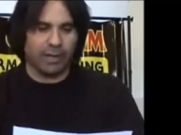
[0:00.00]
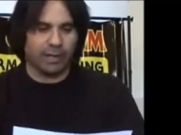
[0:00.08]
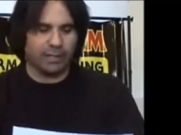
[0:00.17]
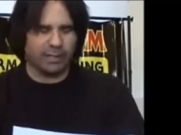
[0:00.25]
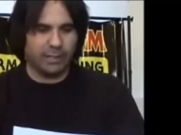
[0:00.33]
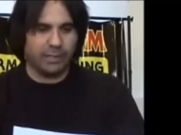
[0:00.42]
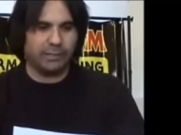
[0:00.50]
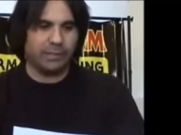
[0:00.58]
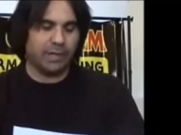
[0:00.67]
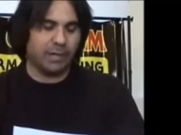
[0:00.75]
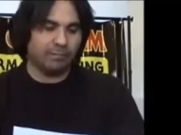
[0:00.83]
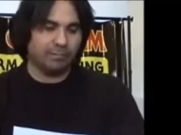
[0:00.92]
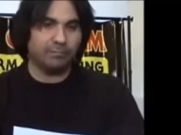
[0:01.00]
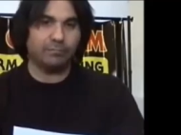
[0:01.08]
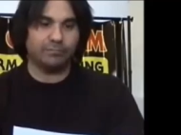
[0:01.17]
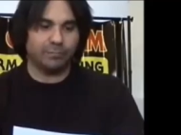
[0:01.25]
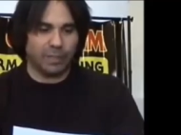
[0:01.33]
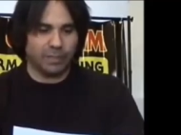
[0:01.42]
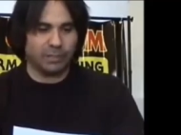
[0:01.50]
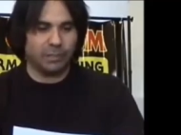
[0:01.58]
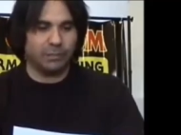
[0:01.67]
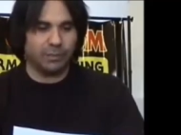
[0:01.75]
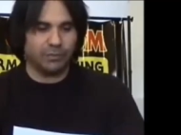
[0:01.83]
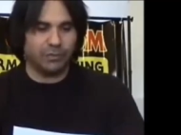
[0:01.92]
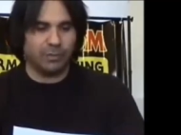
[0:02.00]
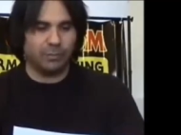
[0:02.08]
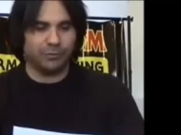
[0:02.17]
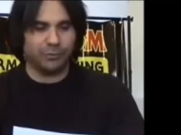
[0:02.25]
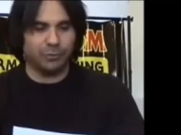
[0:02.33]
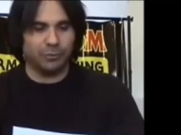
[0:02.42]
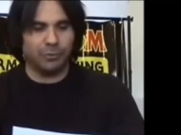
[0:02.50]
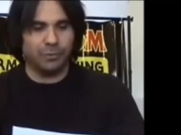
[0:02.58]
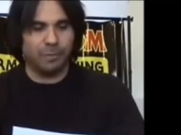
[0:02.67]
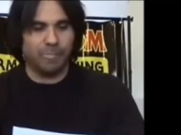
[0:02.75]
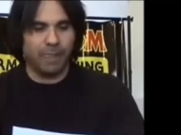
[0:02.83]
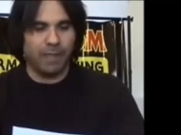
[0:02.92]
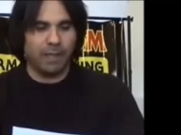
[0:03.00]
I cleaned it up, basically with a Dremel tool.